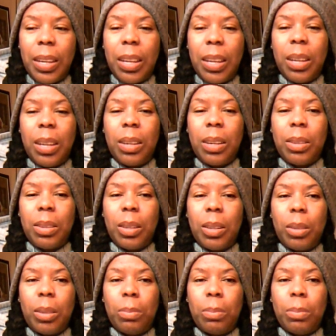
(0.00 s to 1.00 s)
And
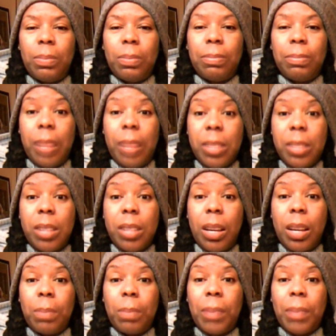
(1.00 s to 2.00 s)
next
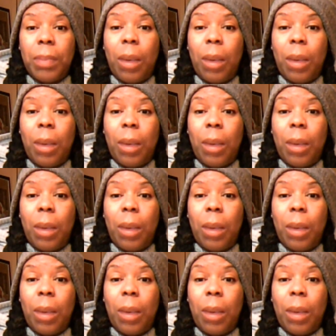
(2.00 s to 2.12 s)
time